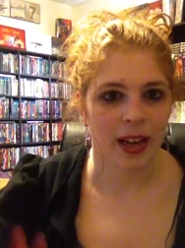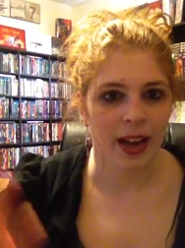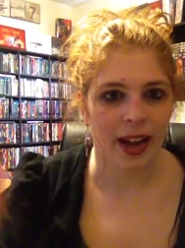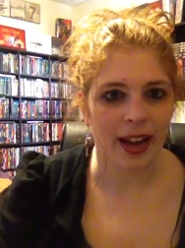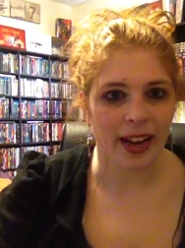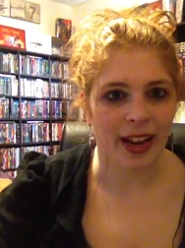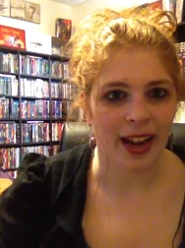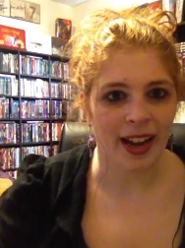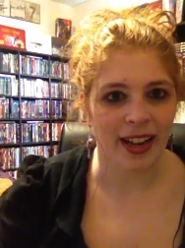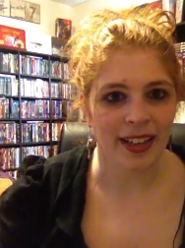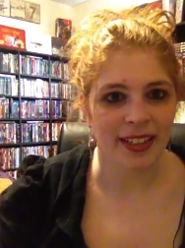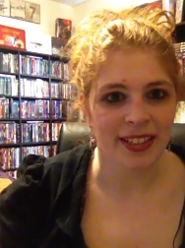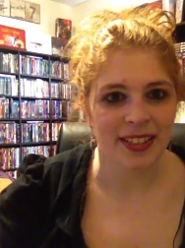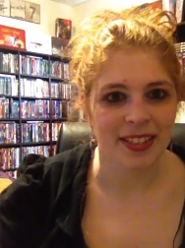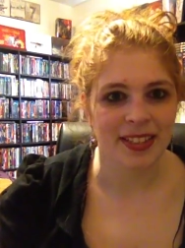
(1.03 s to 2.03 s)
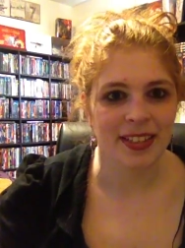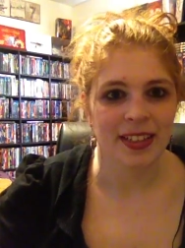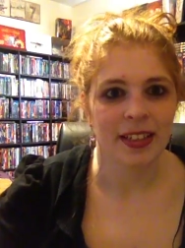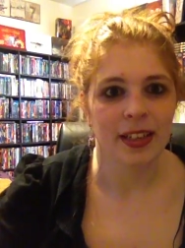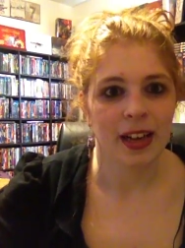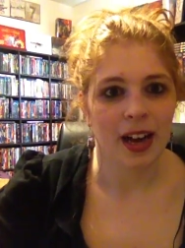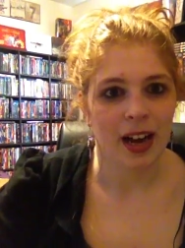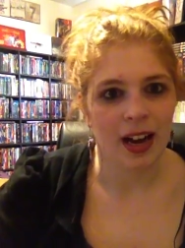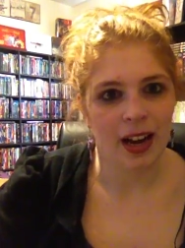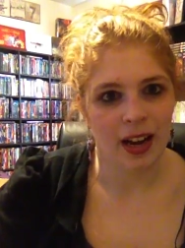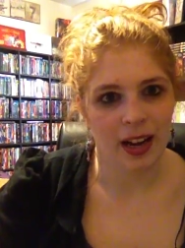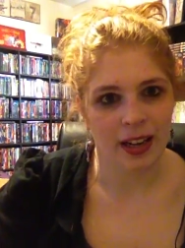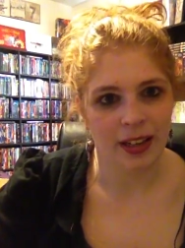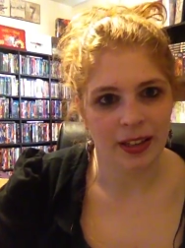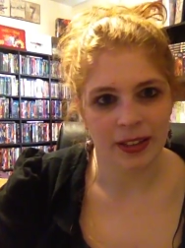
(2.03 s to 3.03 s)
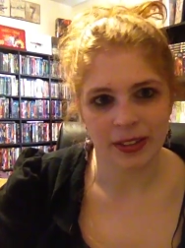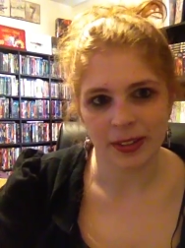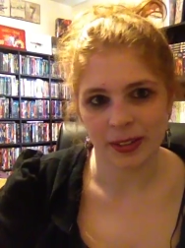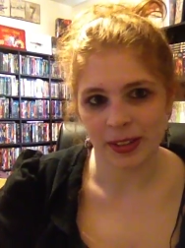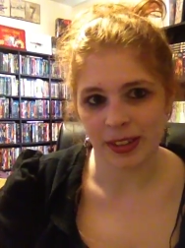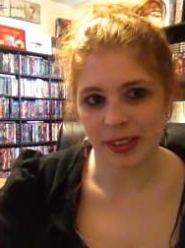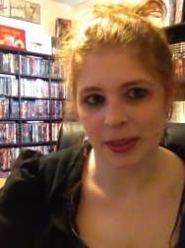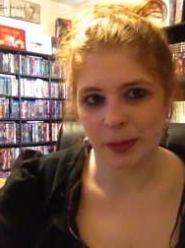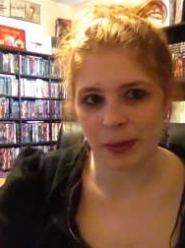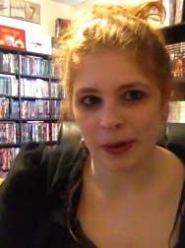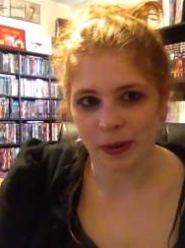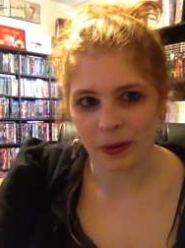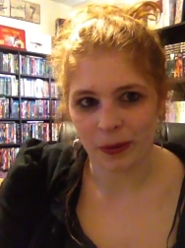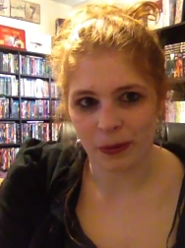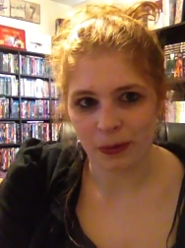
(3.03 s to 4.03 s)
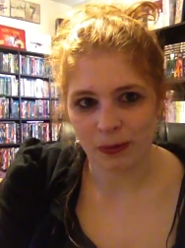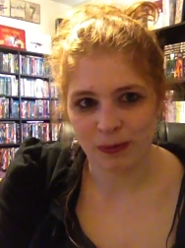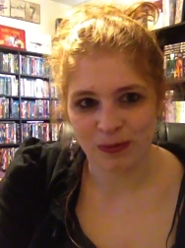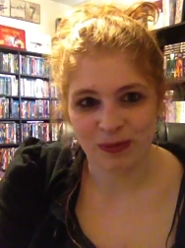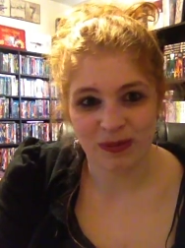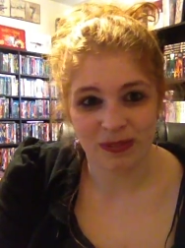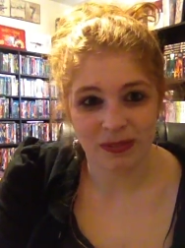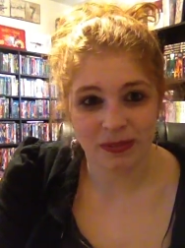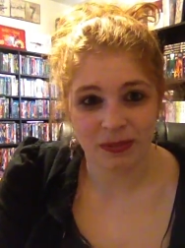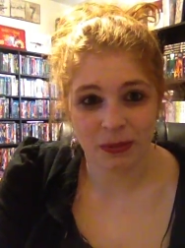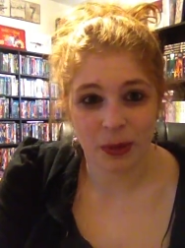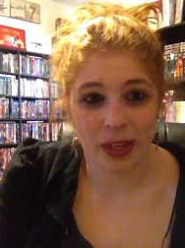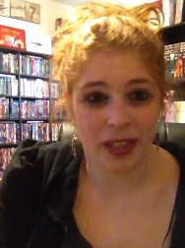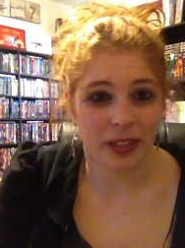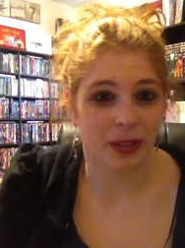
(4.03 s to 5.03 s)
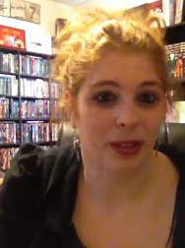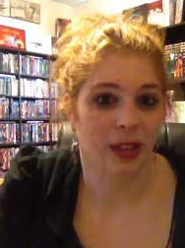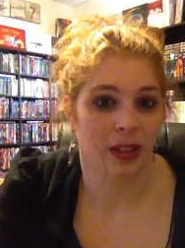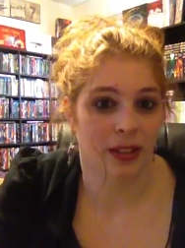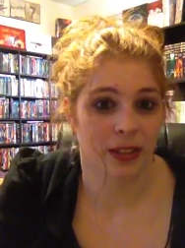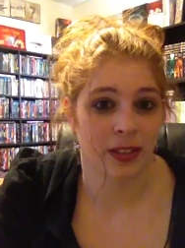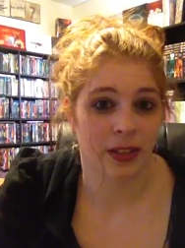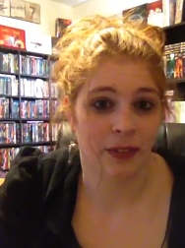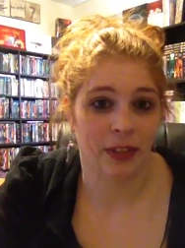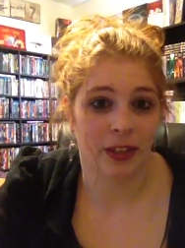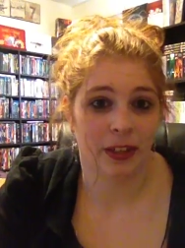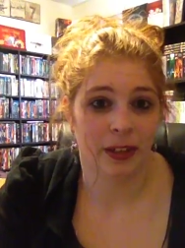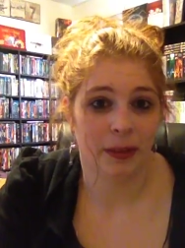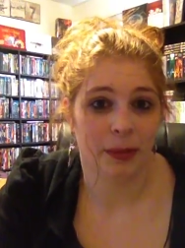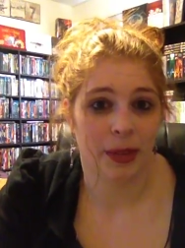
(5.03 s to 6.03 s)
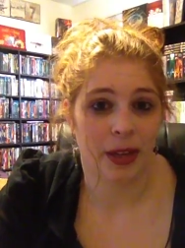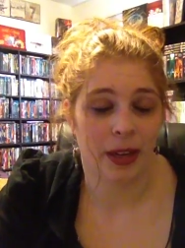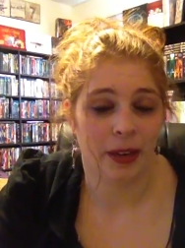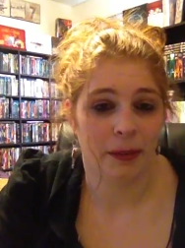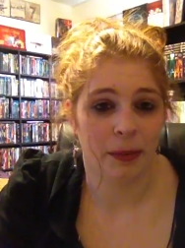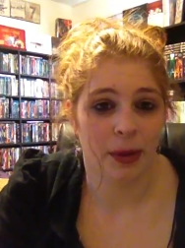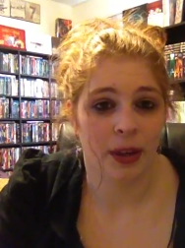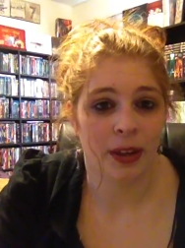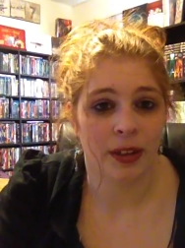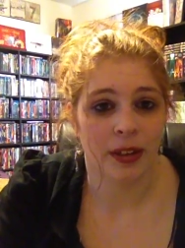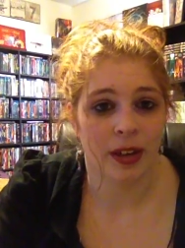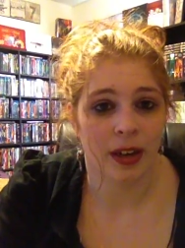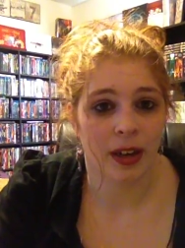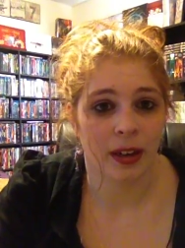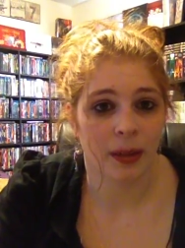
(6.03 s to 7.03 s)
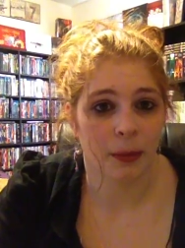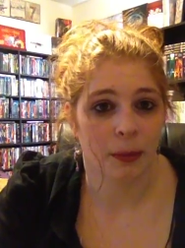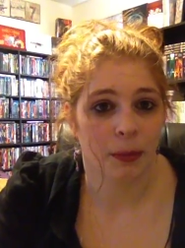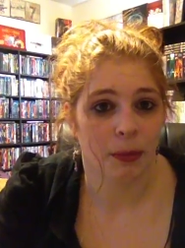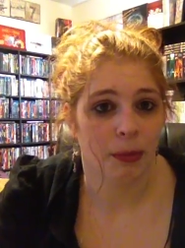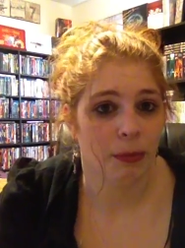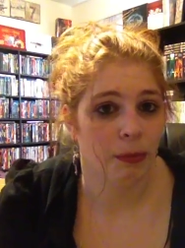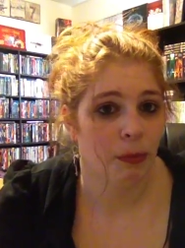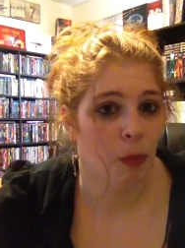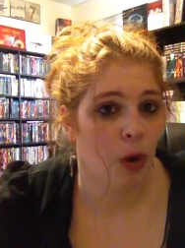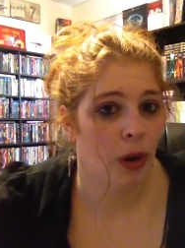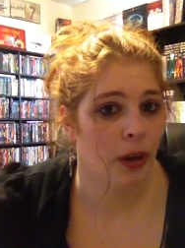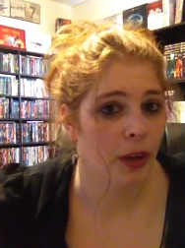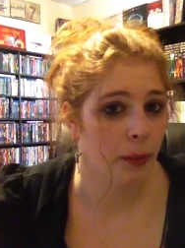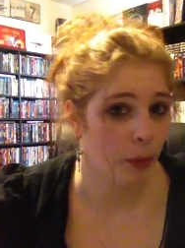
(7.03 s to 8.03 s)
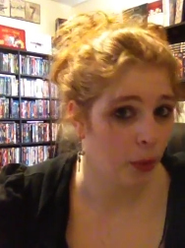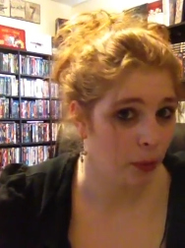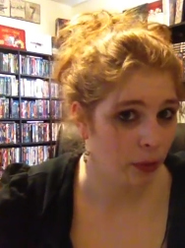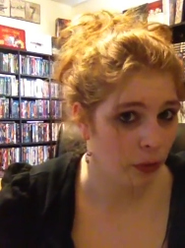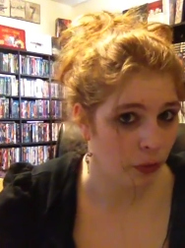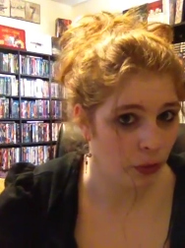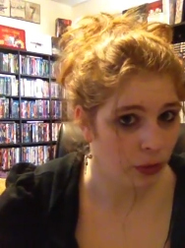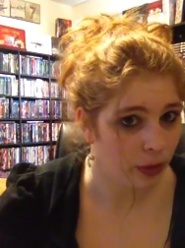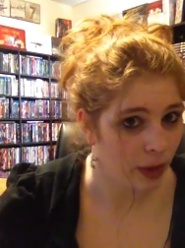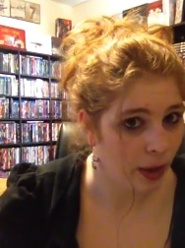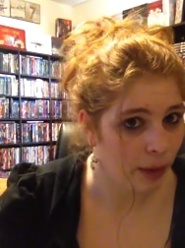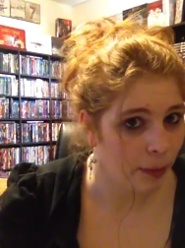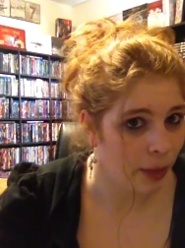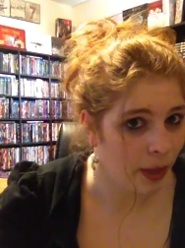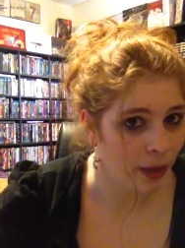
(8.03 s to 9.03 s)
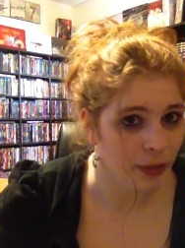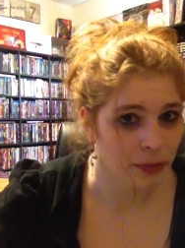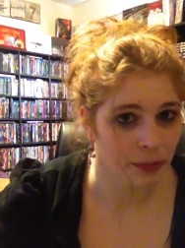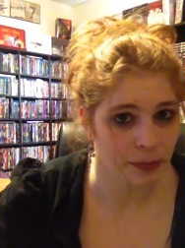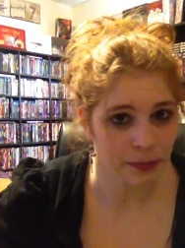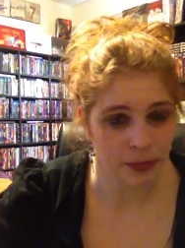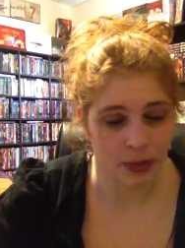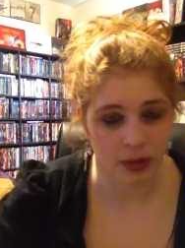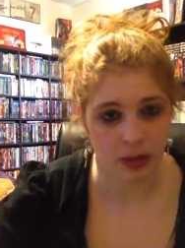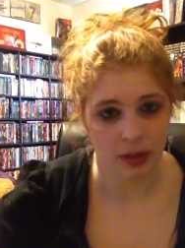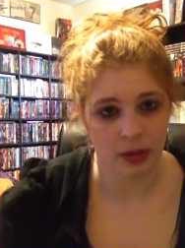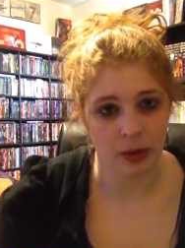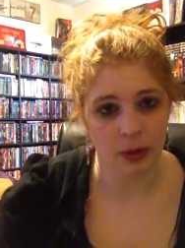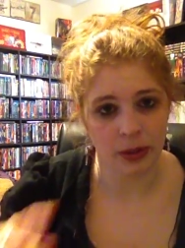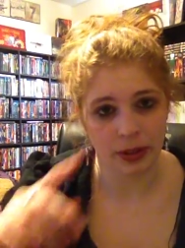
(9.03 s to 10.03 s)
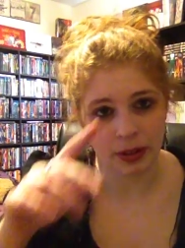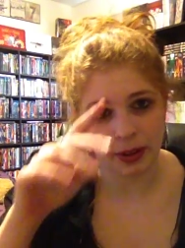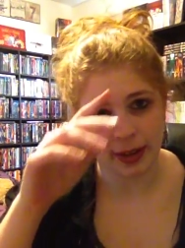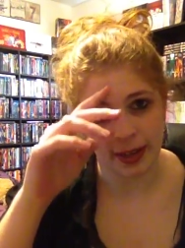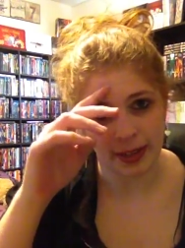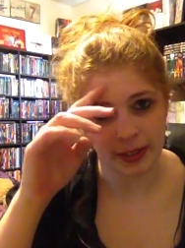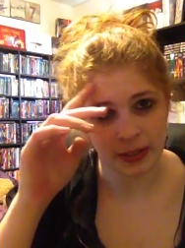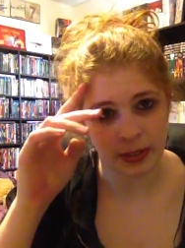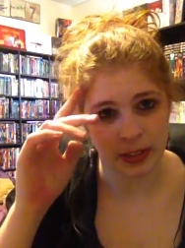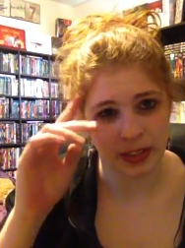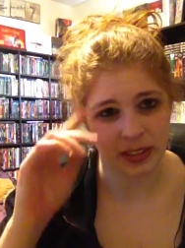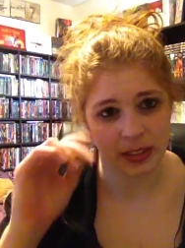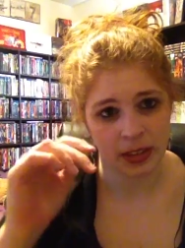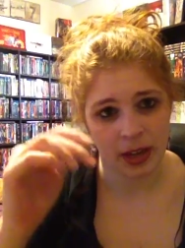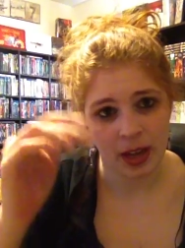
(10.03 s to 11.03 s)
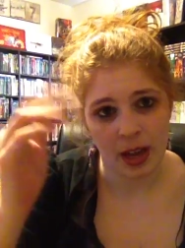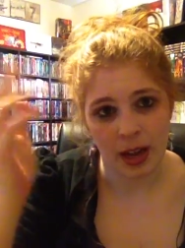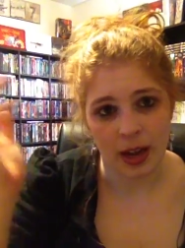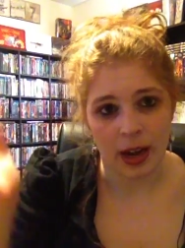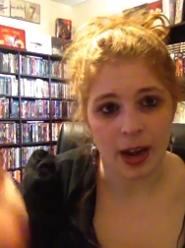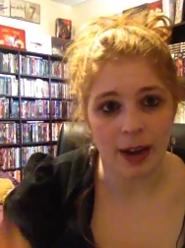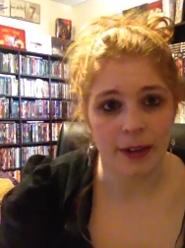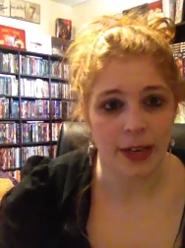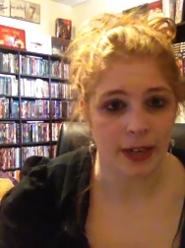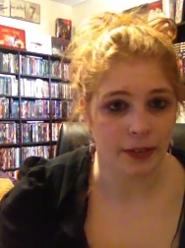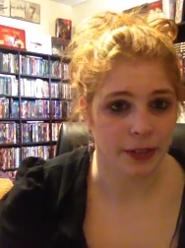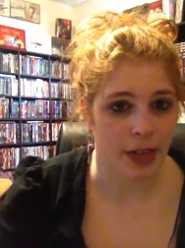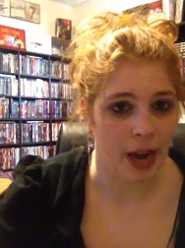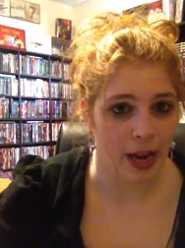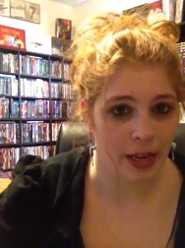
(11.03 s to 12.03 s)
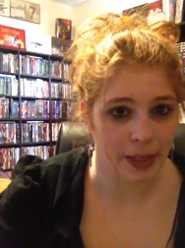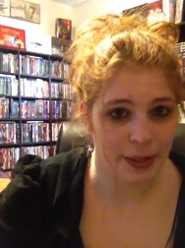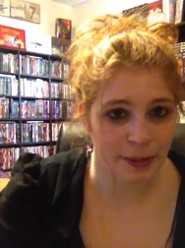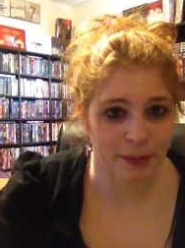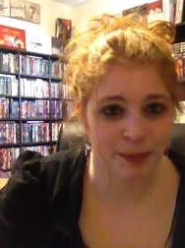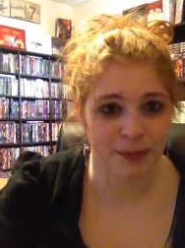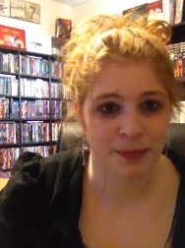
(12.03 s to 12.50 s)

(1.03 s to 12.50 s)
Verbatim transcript: Hi guys. I know it's been a way too long since I've done an update, but I am working pretty much full time now. You know, going to class. So I just I haven't had time